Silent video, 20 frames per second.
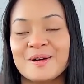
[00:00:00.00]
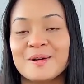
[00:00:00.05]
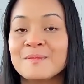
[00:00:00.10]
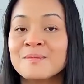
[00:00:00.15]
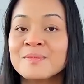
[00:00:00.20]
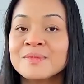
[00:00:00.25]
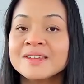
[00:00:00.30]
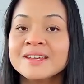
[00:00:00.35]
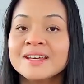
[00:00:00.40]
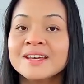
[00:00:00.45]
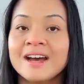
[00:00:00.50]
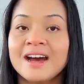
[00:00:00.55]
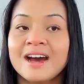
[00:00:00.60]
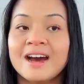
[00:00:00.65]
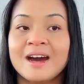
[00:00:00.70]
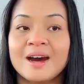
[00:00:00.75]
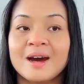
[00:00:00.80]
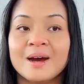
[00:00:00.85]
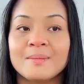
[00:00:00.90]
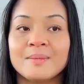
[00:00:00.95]
so
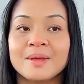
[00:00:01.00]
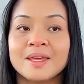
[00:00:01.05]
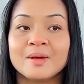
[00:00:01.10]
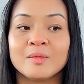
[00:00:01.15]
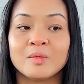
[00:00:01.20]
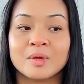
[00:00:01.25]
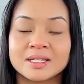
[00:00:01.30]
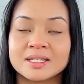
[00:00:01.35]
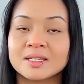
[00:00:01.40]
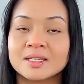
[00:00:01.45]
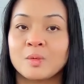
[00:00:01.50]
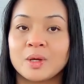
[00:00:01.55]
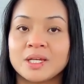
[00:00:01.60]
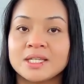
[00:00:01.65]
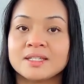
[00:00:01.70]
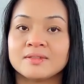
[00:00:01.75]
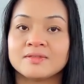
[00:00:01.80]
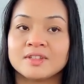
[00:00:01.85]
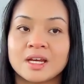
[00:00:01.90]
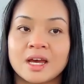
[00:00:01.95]
um, it was a
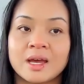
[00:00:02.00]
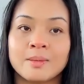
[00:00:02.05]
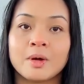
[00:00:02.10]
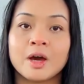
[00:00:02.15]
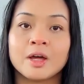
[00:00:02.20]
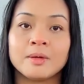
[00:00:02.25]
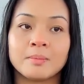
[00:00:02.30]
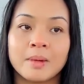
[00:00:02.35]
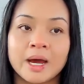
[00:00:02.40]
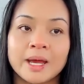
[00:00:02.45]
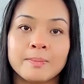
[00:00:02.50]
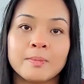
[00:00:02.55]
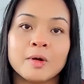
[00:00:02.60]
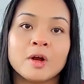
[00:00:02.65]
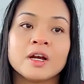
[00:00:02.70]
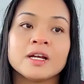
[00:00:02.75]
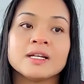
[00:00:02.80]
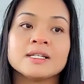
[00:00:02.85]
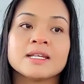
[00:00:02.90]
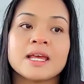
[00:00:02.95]
waste of time on my
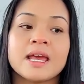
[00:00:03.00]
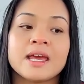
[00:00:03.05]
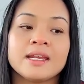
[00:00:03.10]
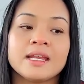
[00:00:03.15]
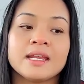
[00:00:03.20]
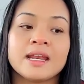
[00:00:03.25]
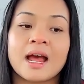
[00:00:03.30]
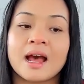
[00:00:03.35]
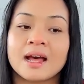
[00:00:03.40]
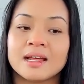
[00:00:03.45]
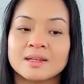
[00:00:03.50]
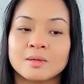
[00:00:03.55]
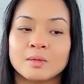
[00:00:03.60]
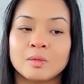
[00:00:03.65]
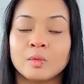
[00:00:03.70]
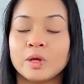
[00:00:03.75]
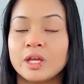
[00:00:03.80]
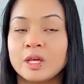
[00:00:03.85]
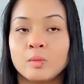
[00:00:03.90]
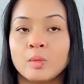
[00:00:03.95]
part and it
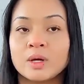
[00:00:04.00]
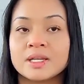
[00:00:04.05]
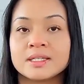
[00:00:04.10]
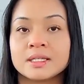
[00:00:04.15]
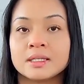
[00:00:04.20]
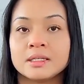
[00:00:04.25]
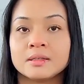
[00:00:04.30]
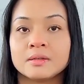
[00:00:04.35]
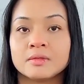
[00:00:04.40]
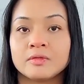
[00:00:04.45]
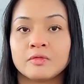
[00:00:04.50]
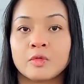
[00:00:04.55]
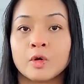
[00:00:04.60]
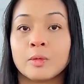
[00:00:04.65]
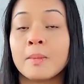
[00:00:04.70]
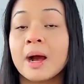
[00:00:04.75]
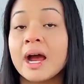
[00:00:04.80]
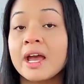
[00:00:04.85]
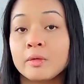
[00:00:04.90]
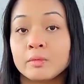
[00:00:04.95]
had it wasn't
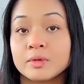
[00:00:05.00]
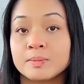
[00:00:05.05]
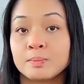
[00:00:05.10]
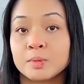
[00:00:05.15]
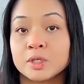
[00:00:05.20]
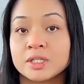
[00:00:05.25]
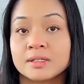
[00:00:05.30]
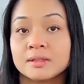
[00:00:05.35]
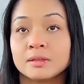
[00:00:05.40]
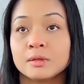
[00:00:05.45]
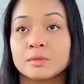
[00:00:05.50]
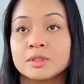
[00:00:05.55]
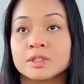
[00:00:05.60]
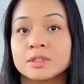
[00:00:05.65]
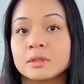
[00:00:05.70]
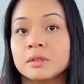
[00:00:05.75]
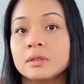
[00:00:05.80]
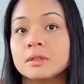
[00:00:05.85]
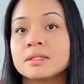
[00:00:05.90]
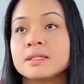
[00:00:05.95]
for my personal
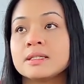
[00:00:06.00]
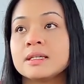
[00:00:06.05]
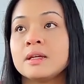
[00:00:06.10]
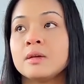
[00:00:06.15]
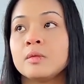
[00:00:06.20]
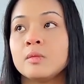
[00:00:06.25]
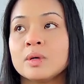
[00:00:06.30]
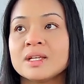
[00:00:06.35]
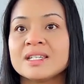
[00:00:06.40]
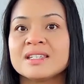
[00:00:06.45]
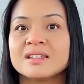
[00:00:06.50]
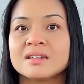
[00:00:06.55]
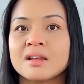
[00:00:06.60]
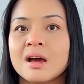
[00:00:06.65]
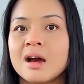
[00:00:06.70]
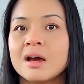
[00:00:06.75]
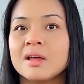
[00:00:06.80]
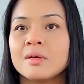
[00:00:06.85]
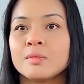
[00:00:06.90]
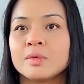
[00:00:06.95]
results it was
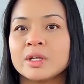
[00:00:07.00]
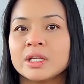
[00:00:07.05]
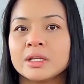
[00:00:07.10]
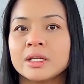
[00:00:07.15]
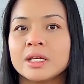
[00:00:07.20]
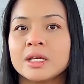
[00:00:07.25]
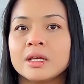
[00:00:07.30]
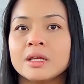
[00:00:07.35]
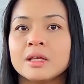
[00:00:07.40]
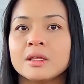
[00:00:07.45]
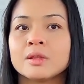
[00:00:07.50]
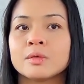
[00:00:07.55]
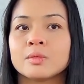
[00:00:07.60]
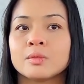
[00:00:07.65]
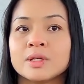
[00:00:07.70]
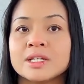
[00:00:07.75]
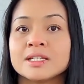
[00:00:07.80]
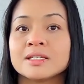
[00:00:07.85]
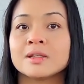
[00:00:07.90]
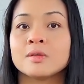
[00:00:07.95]
not really
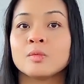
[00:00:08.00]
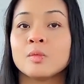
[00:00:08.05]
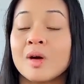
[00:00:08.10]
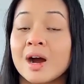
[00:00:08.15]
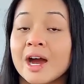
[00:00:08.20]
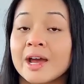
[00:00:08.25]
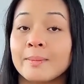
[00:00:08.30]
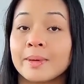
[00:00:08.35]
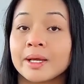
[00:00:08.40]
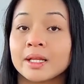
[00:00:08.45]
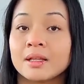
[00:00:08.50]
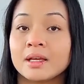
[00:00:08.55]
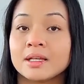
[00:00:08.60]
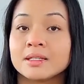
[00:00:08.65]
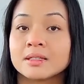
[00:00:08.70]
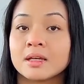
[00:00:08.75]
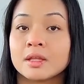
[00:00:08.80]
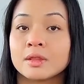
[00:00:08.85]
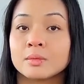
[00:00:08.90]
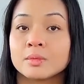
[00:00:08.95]
the reason why my
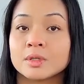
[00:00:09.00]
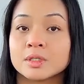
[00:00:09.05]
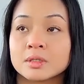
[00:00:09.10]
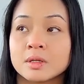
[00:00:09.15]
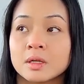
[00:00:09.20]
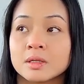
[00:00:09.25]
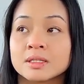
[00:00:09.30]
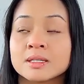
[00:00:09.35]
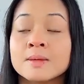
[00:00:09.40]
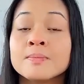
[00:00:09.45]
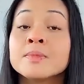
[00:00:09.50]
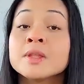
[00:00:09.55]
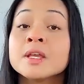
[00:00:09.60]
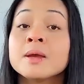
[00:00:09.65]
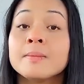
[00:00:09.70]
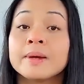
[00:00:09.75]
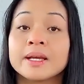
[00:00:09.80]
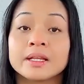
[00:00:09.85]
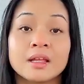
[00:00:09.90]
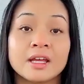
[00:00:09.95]
clients got the
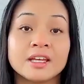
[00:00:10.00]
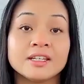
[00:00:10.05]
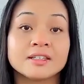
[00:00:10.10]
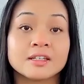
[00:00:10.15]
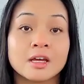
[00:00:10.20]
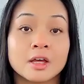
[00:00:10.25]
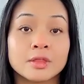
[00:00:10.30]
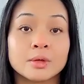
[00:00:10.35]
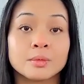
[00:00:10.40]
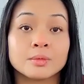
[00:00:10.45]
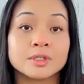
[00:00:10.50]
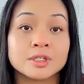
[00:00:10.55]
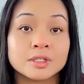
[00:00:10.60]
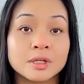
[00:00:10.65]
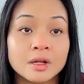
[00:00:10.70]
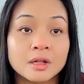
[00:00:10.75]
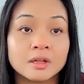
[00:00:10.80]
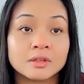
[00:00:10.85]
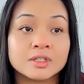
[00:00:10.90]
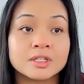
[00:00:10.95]
results my clients got the
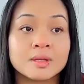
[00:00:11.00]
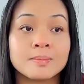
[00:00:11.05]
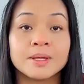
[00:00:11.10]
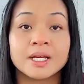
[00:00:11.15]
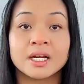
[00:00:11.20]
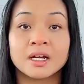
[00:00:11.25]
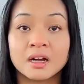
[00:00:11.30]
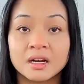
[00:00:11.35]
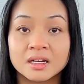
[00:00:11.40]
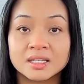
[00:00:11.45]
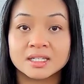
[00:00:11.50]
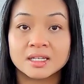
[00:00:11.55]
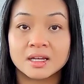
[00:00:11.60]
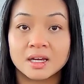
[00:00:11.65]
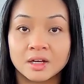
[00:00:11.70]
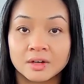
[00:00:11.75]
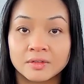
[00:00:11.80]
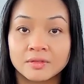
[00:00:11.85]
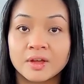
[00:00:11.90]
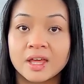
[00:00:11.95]
results because
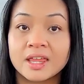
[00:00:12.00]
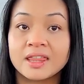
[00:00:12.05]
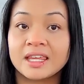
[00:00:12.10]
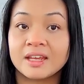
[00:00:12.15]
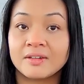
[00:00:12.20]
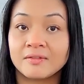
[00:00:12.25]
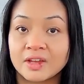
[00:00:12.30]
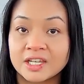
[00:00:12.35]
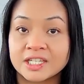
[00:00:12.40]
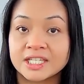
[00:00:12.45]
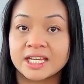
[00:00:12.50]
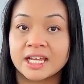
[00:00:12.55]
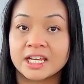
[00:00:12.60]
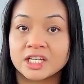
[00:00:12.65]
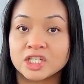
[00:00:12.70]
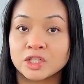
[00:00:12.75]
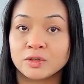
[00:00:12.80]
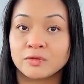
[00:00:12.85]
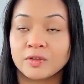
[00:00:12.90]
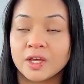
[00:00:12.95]
of the
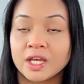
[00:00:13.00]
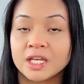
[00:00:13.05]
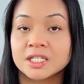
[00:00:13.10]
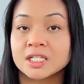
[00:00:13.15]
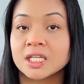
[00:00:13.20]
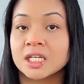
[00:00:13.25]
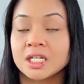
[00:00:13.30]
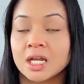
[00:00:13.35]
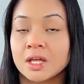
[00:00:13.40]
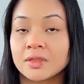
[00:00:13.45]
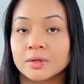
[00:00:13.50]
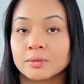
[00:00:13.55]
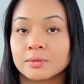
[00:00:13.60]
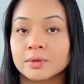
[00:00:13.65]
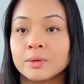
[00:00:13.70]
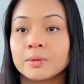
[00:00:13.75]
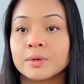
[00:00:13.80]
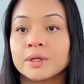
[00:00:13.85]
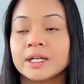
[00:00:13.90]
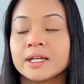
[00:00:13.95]
investigation phase not
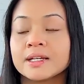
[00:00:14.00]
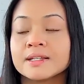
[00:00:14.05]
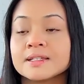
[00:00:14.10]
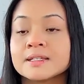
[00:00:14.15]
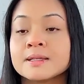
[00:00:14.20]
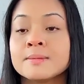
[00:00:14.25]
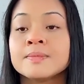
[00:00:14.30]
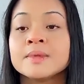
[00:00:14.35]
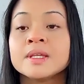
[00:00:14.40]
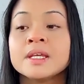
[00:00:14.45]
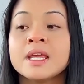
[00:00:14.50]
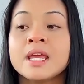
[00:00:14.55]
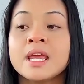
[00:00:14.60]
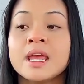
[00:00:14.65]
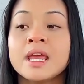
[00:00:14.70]
the recordings